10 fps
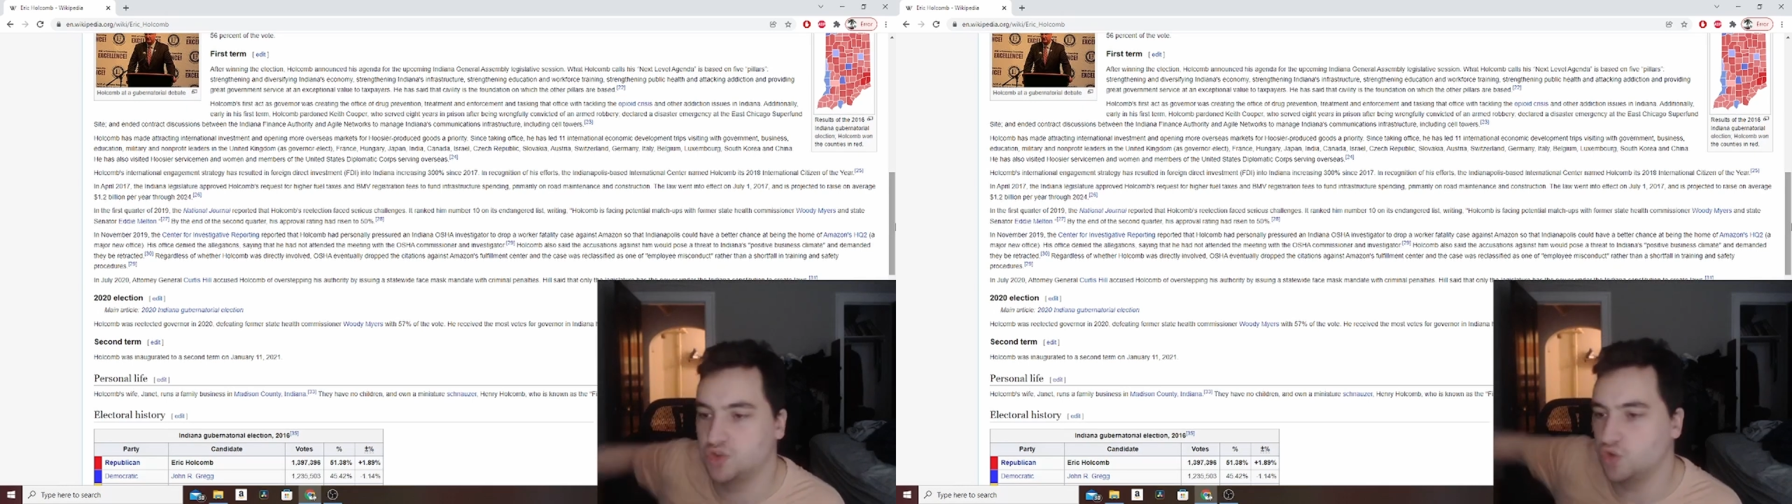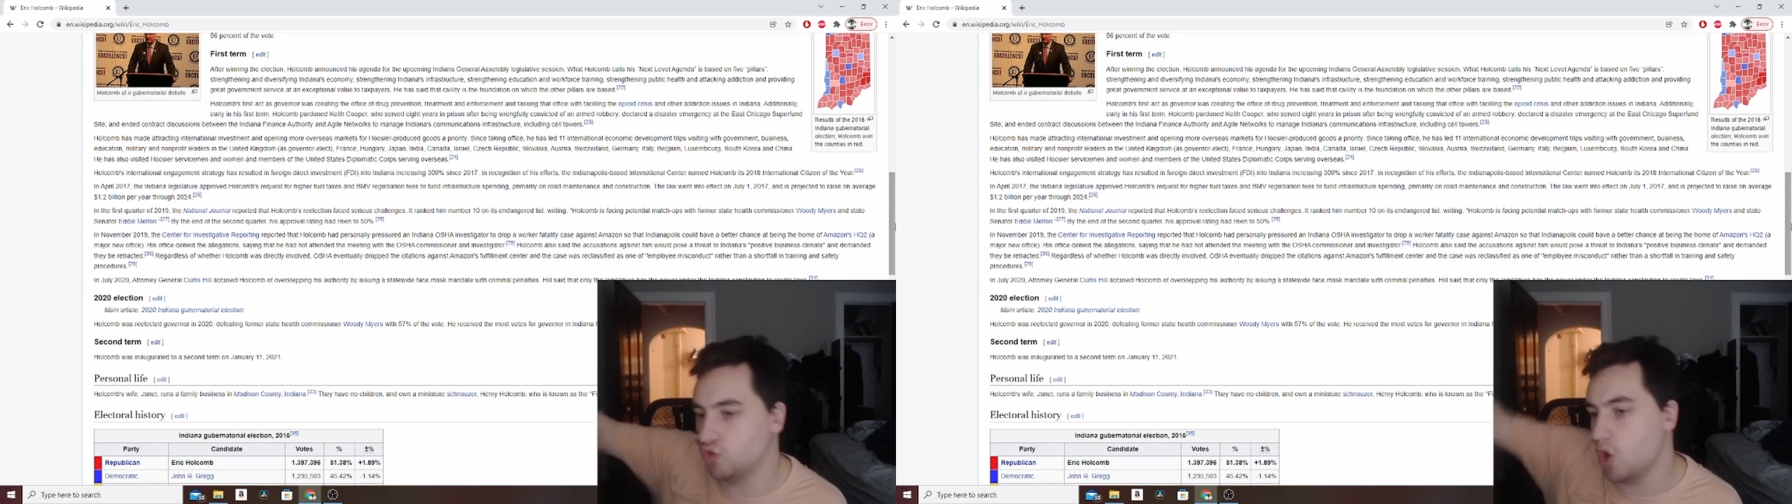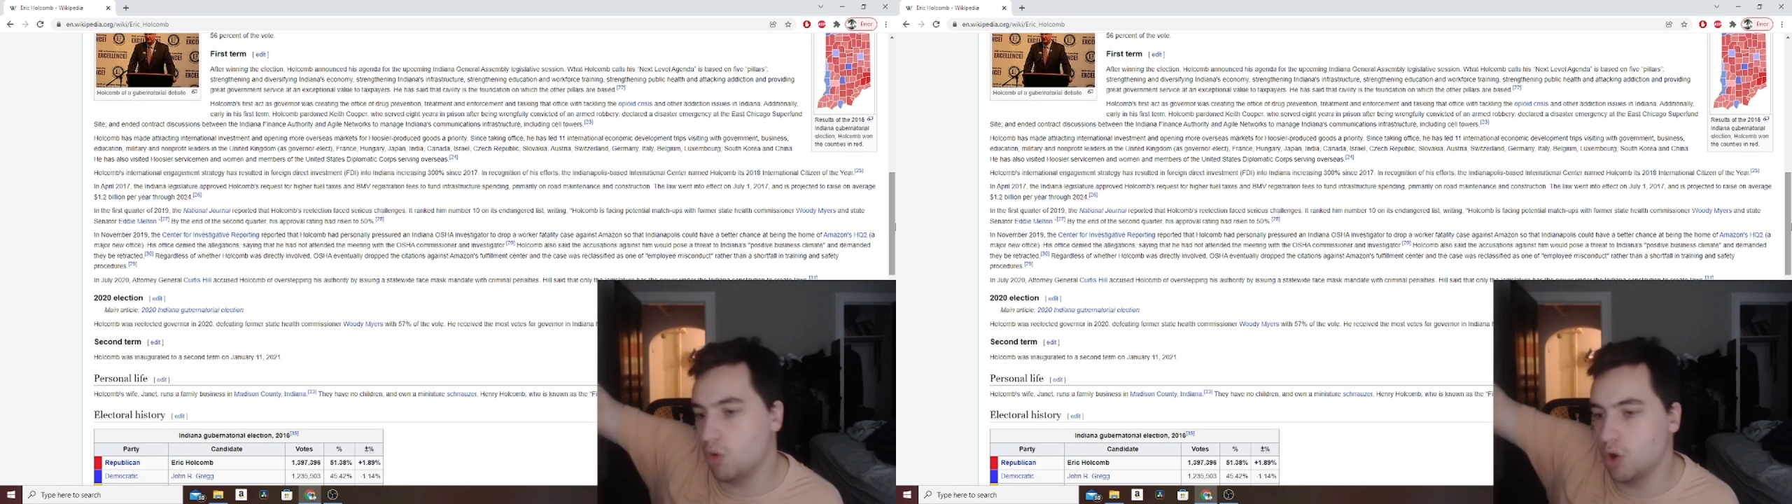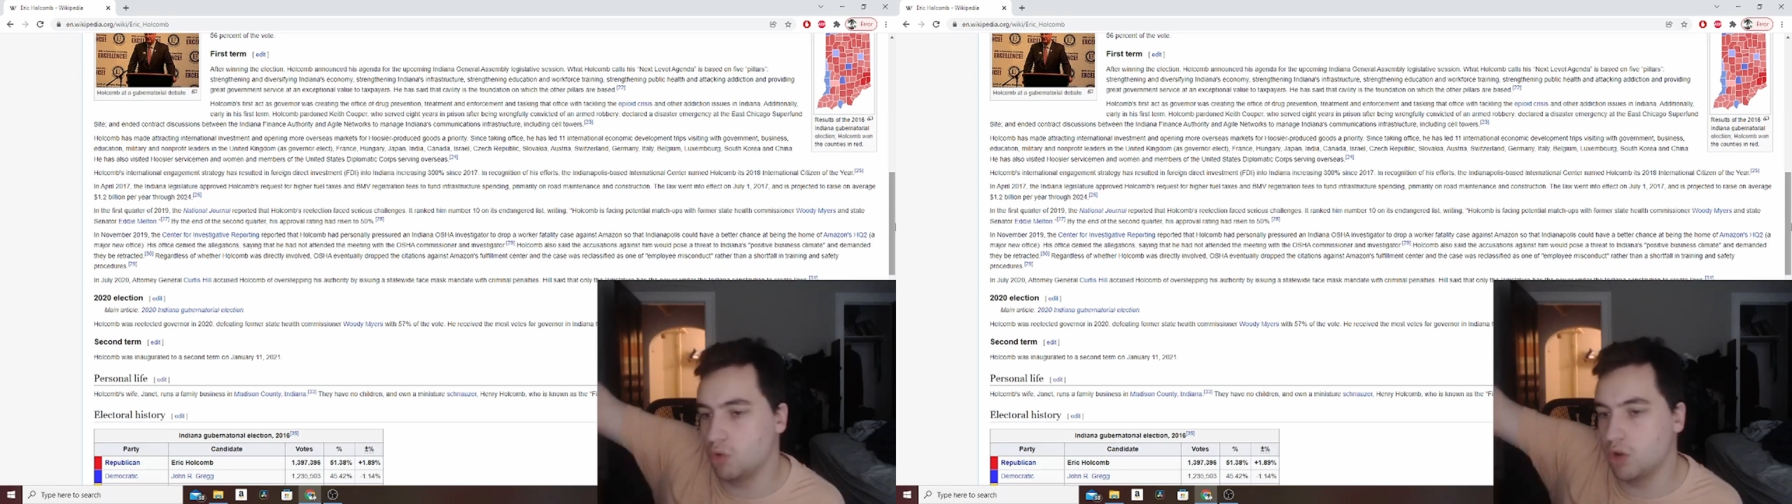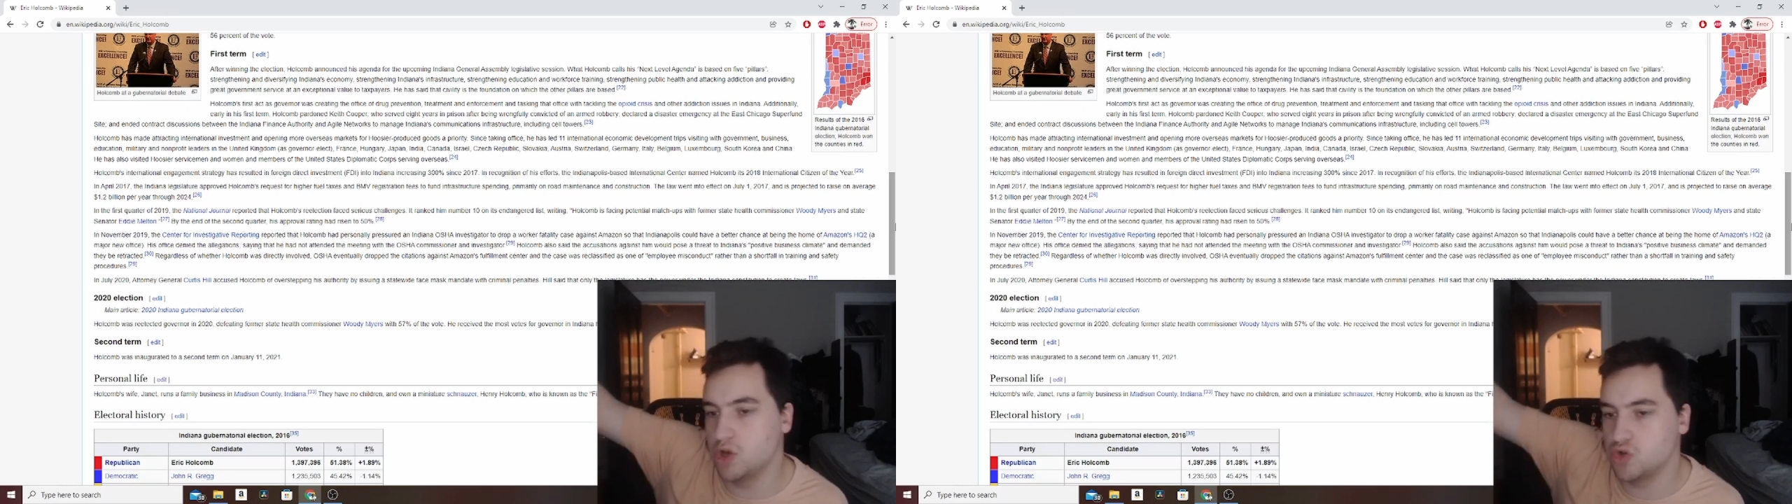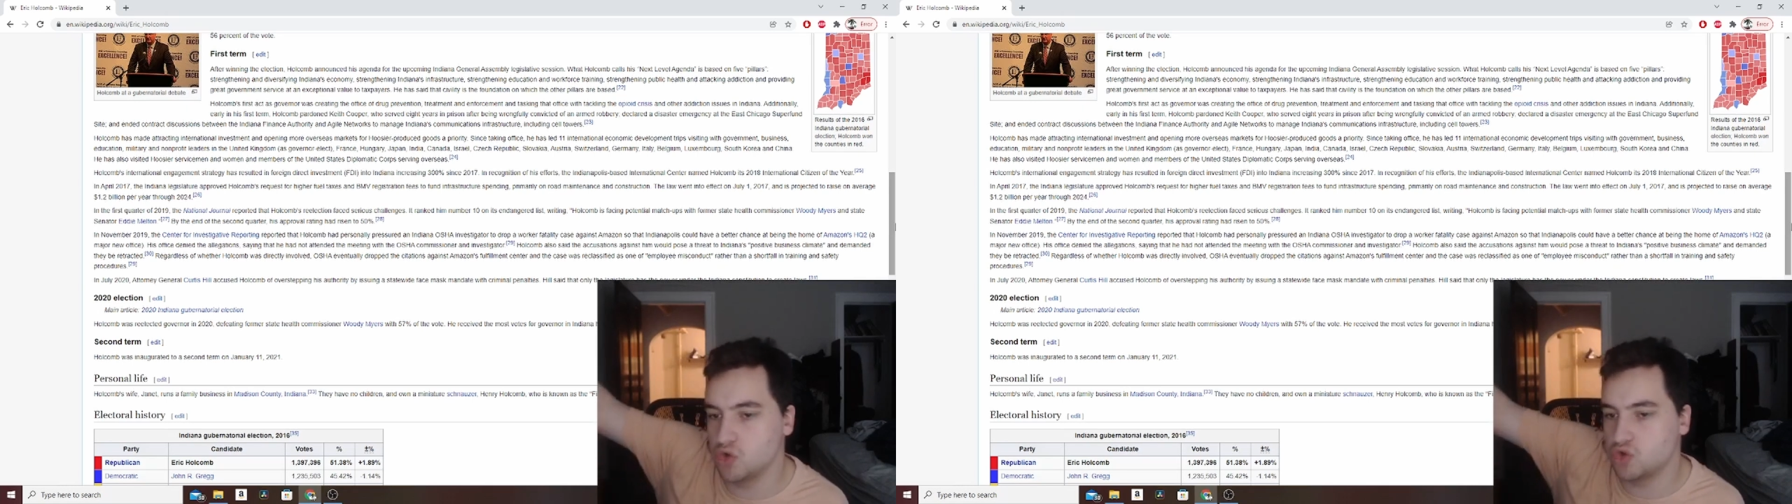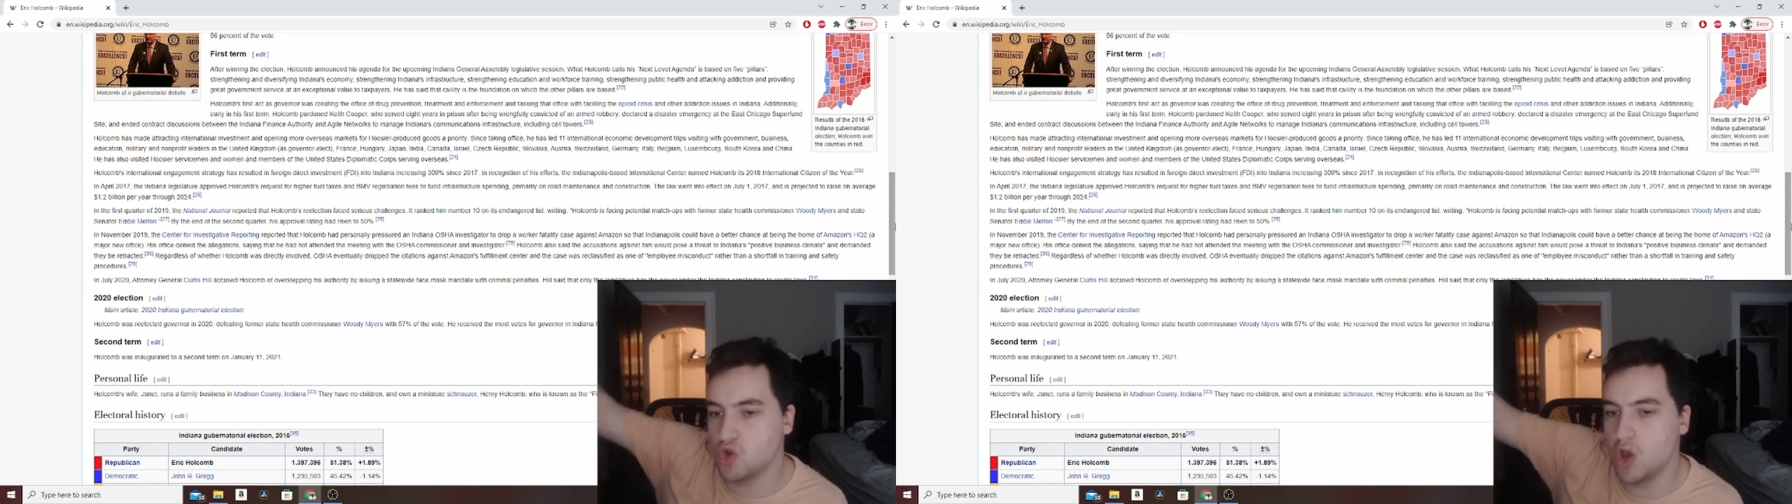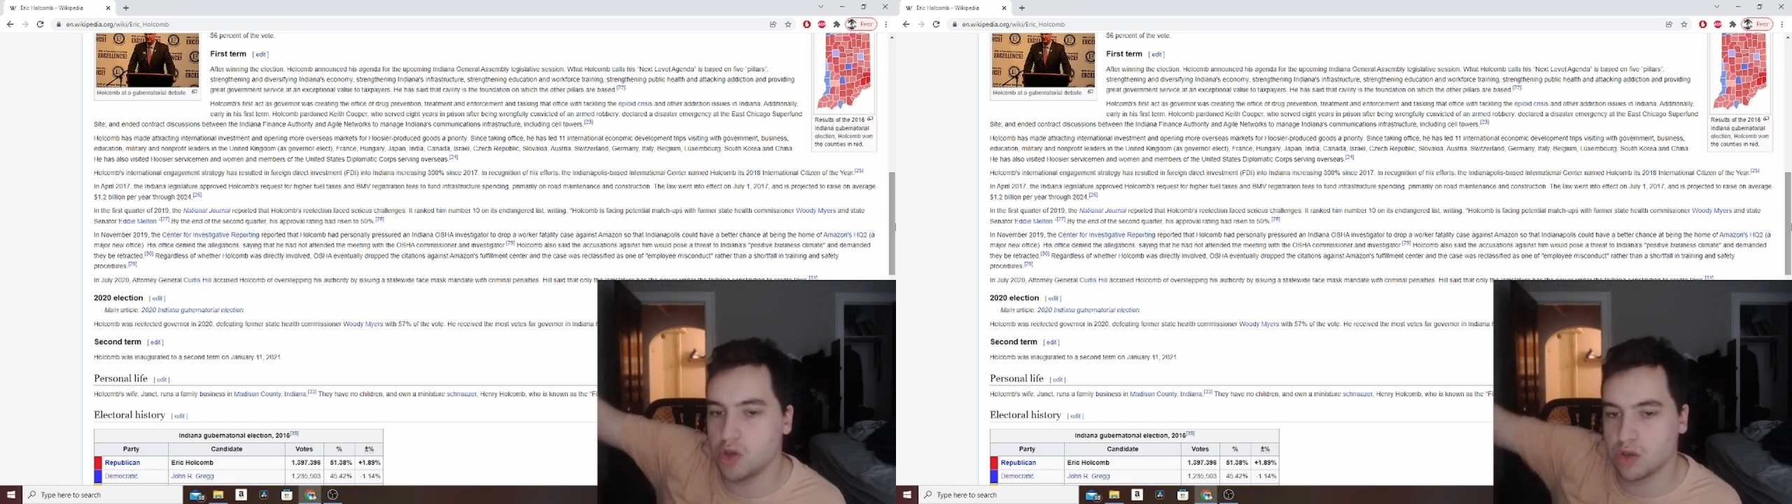It's like, they want to raise your
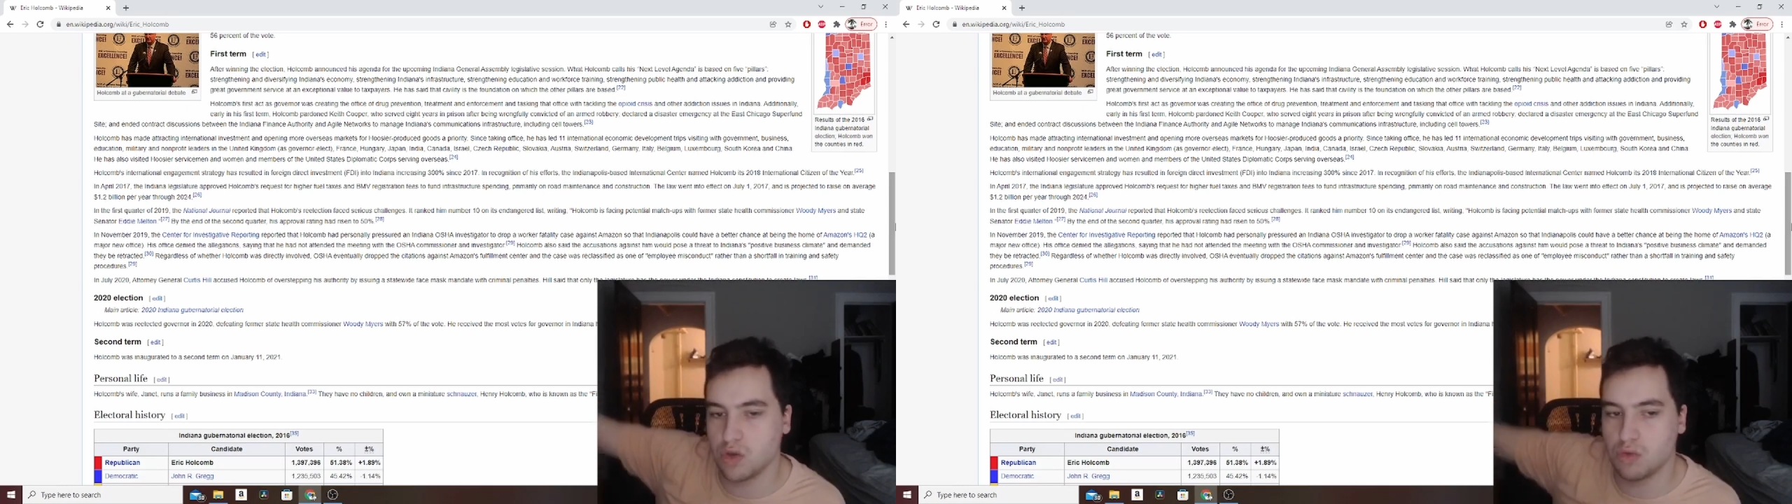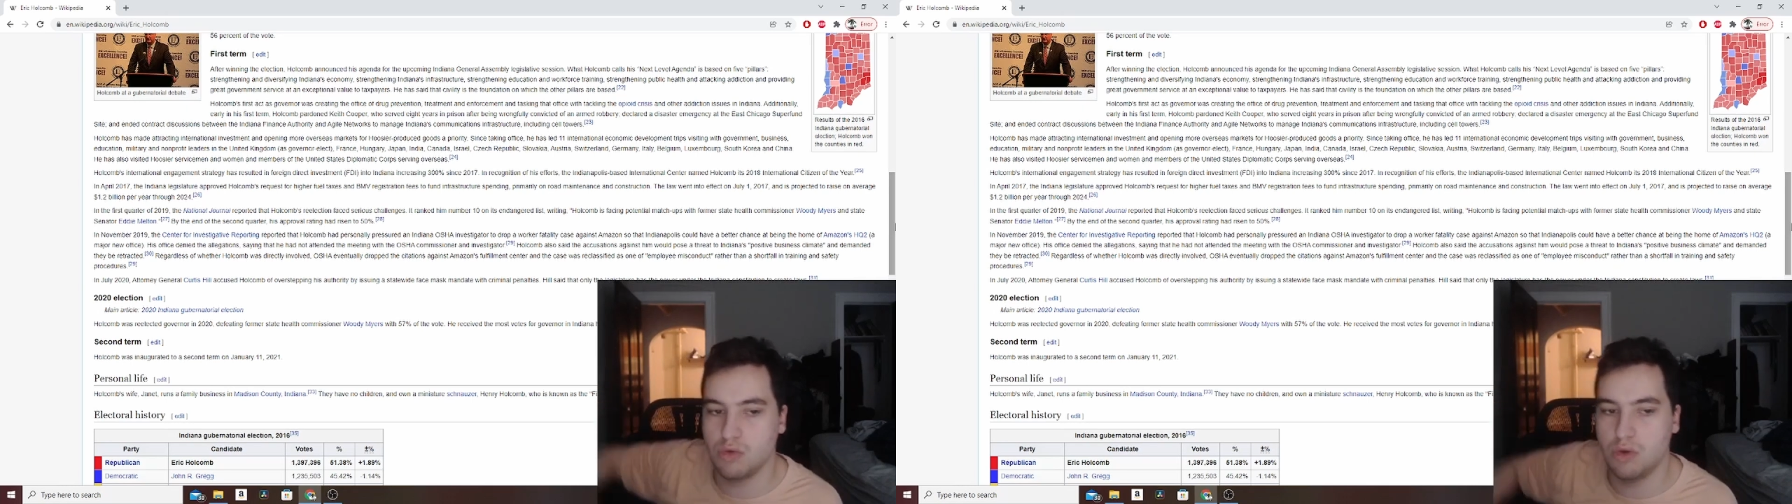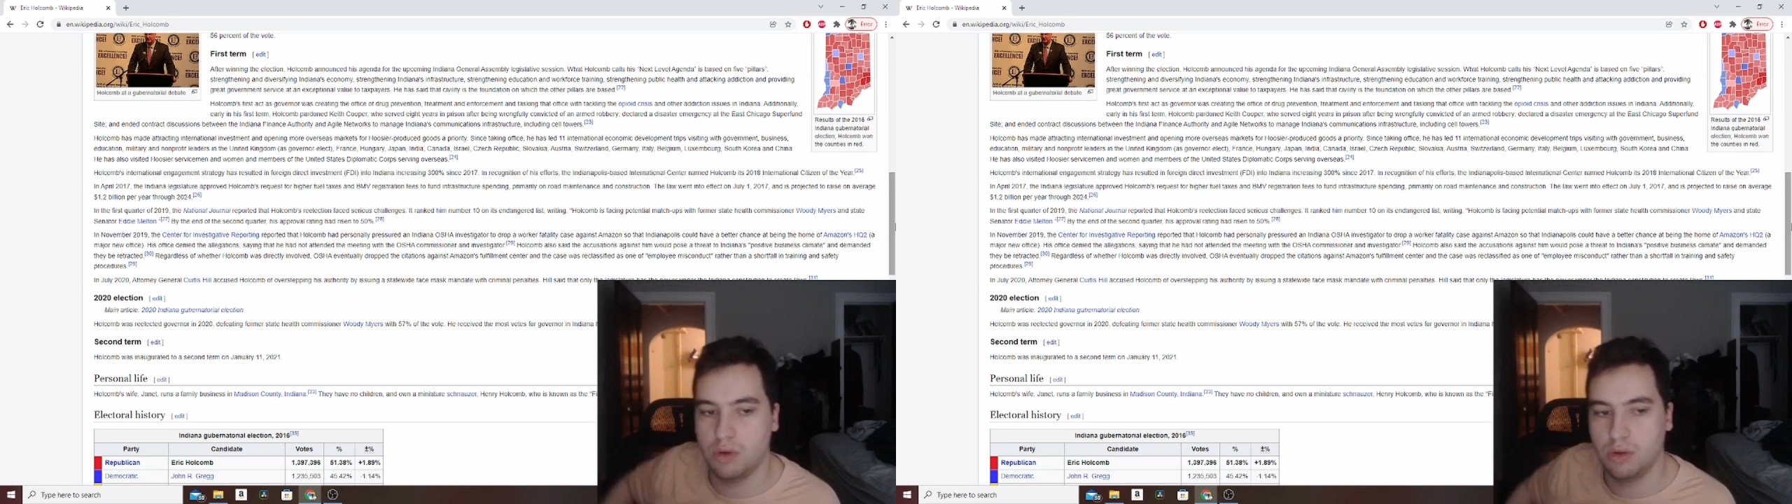taxes.